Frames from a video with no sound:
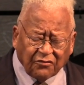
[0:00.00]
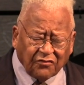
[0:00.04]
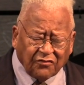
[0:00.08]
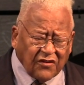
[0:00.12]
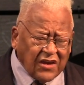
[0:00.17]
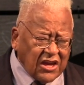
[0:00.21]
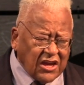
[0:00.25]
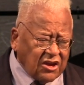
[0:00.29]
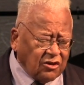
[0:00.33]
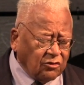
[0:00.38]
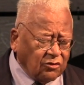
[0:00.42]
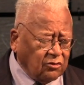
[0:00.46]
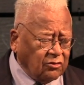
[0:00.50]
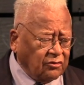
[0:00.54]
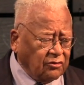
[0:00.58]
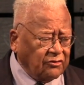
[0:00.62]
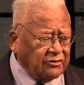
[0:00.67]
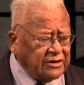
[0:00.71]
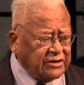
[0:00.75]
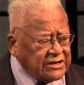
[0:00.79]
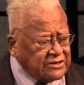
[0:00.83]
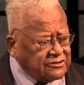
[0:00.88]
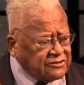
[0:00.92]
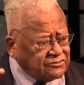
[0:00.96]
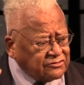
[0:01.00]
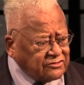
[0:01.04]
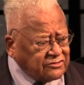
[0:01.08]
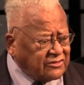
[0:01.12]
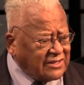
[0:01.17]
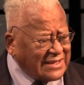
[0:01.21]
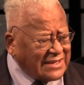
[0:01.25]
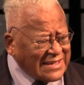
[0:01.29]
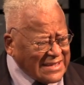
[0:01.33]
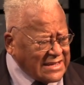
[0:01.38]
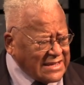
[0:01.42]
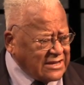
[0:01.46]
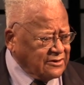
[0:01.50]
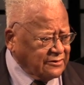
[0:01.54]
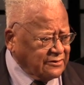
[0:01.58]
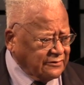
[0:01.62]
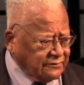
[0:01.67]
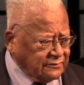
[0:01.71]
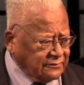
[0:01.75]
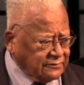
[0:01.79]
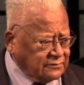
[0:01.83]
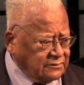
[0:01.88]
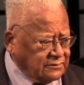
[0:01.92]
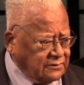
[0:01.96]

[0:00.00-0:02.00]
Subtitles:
feel or ears to hear.